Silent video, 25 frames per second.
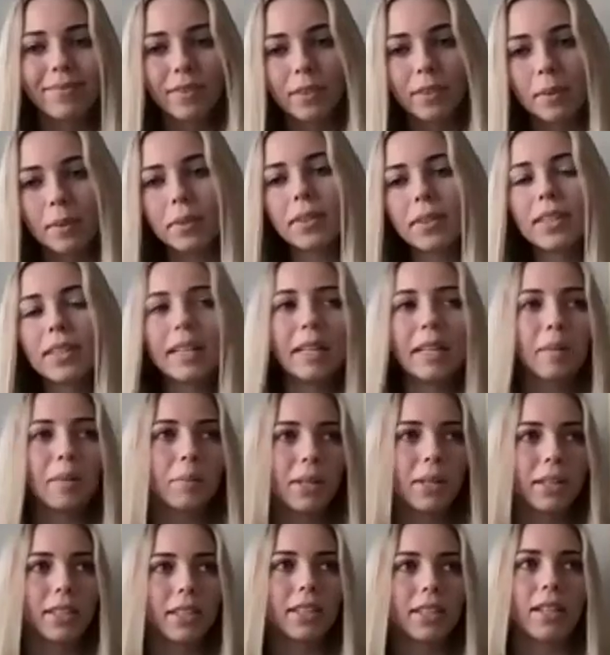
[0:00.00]
Especially like
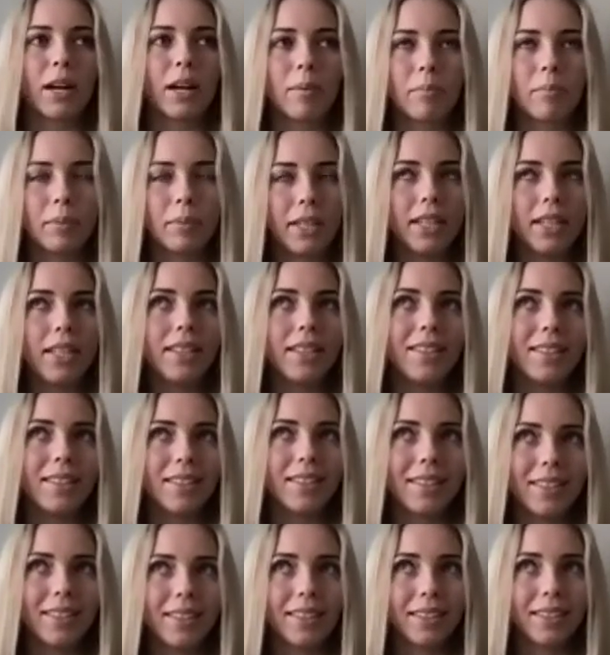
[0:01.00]
bigger companies,
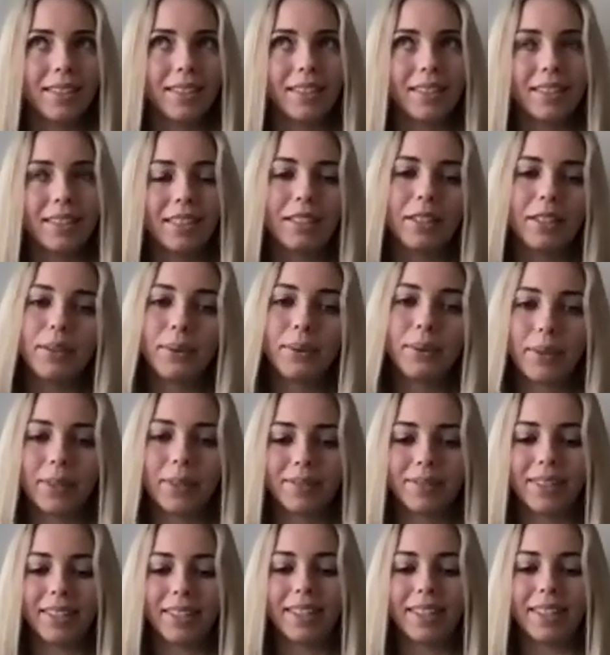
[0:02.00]
you were
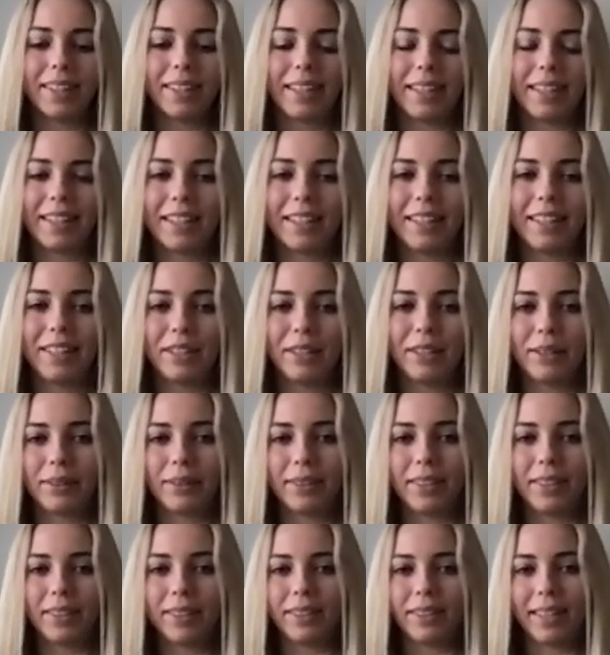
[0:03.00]
very like in your own
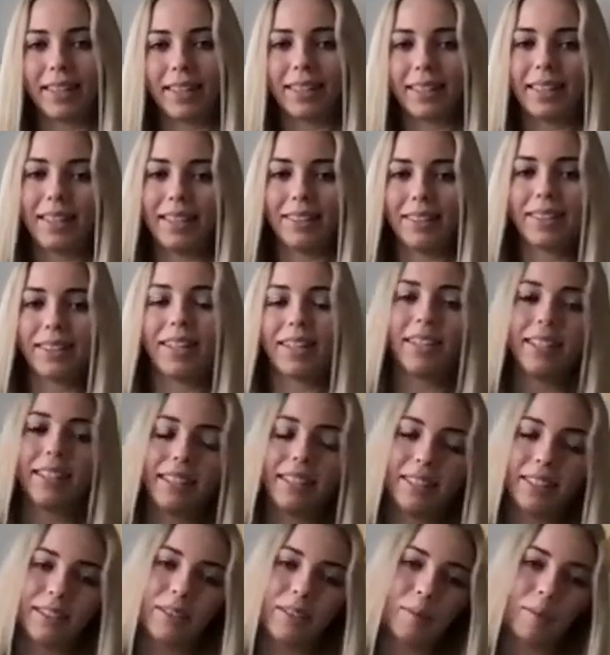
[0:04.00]
little like niche
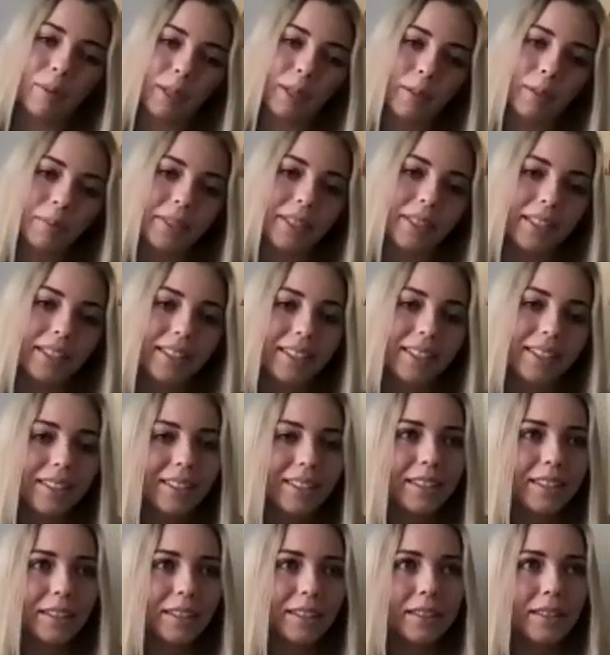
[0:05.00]
area department.
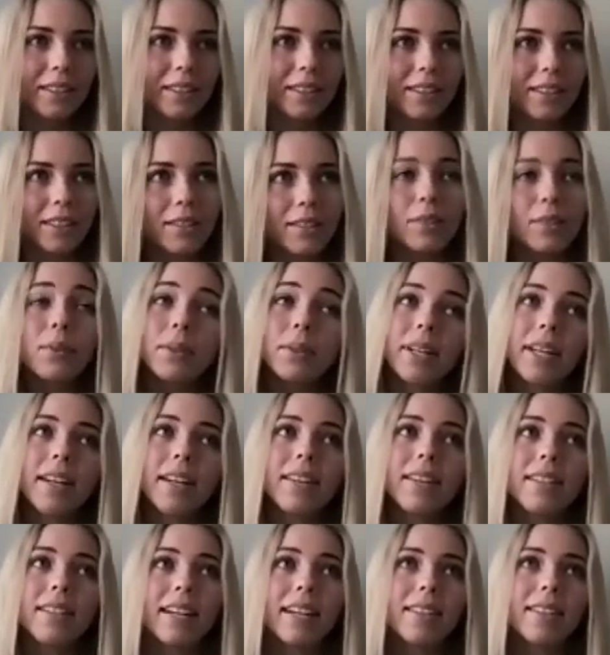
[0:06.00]
Skullcandy
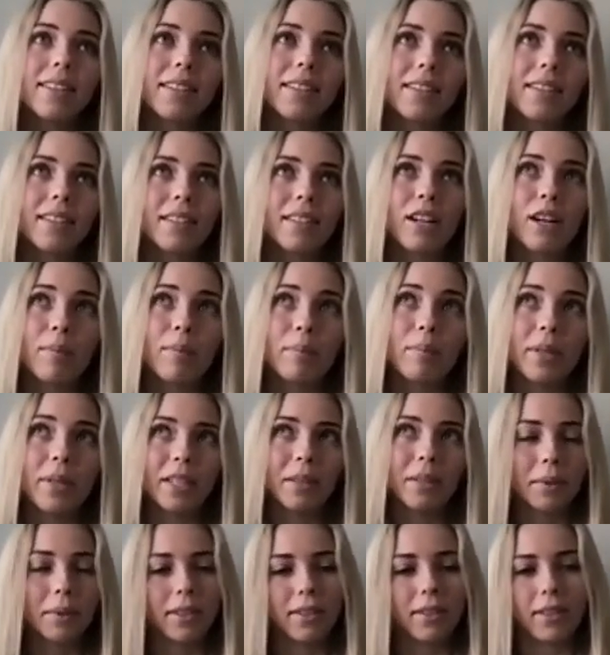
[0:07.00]
is nice because it's not big,
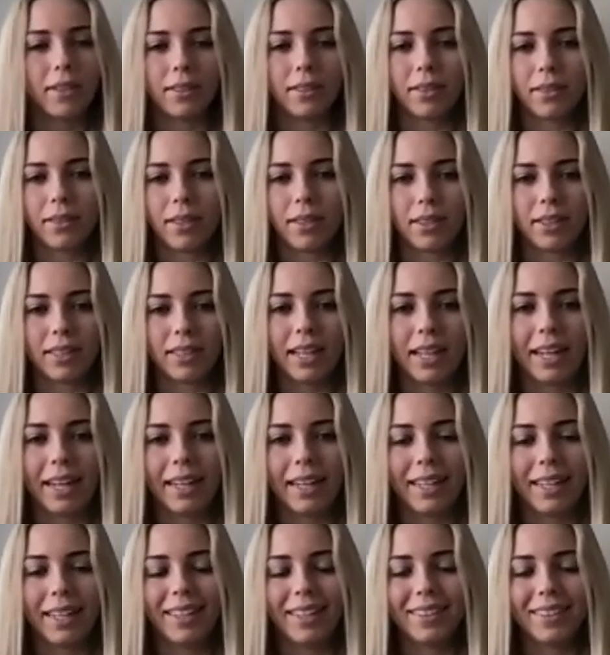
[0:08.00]
but it's also not
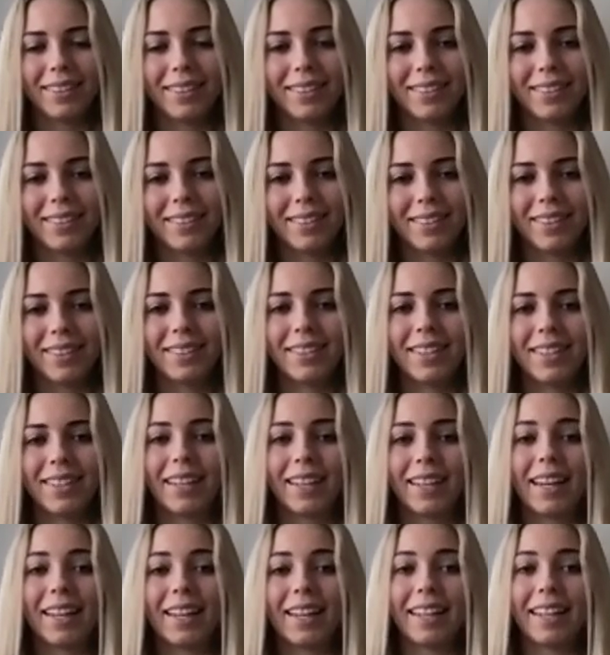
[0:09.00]
tiny. So it's like
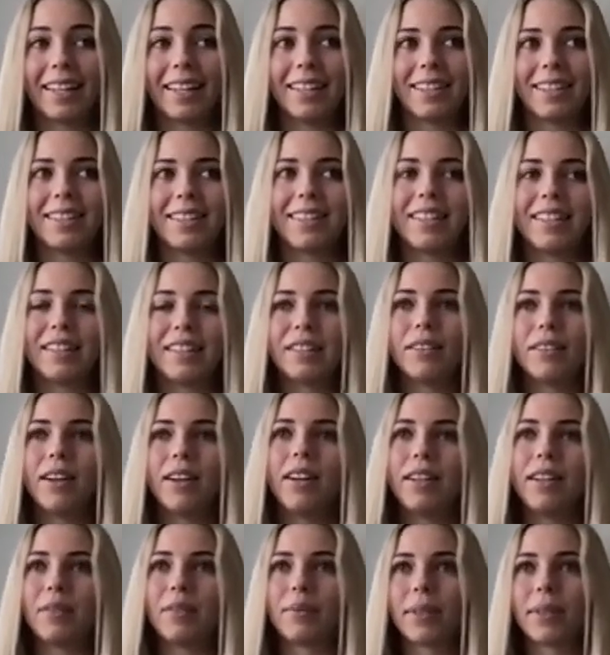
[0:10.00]
I get to see a
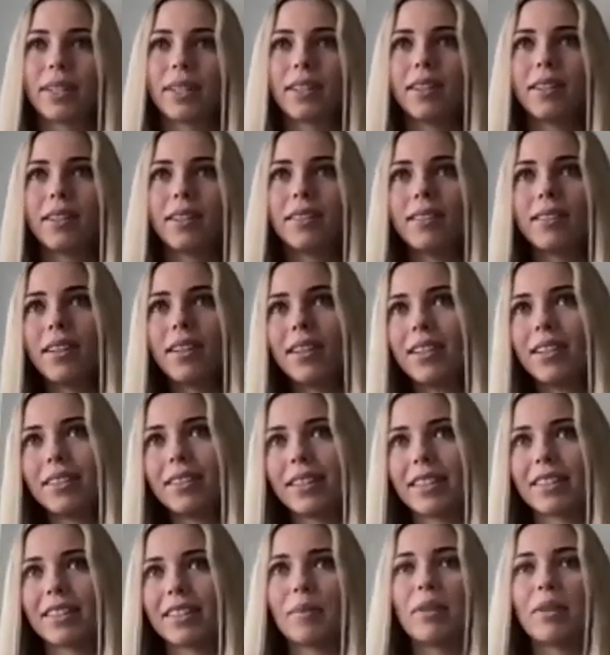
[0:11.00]
lot and work on a lot.
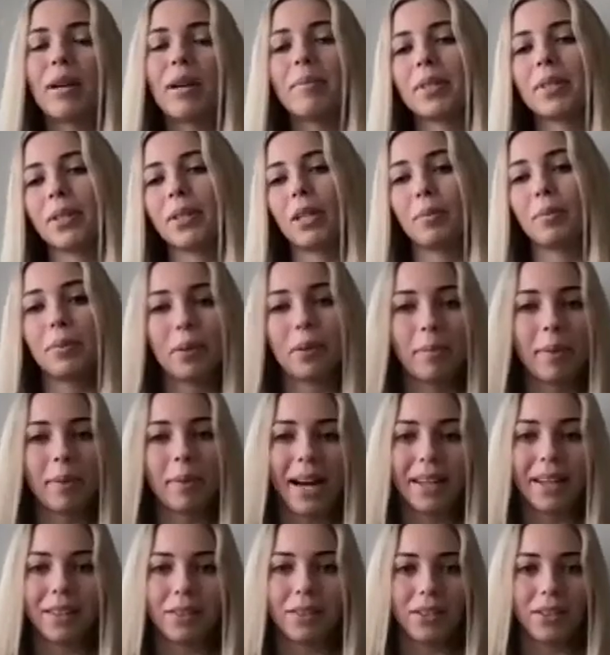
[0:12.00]
Like sometimes I'll help with
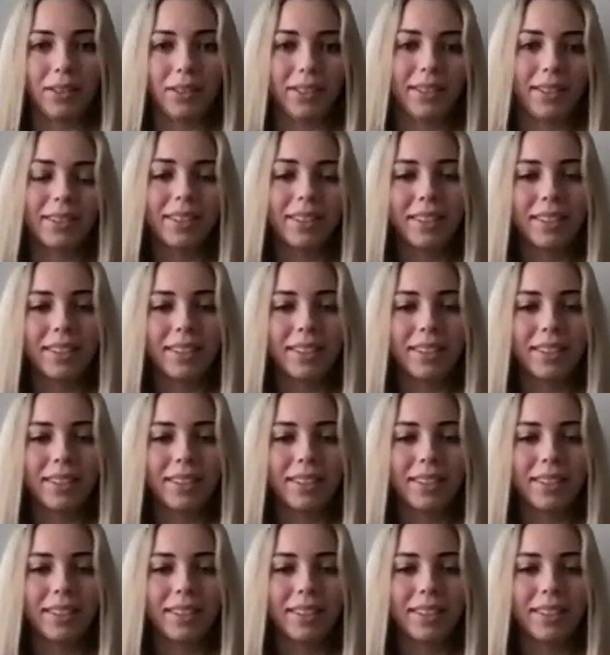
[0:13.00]
packaging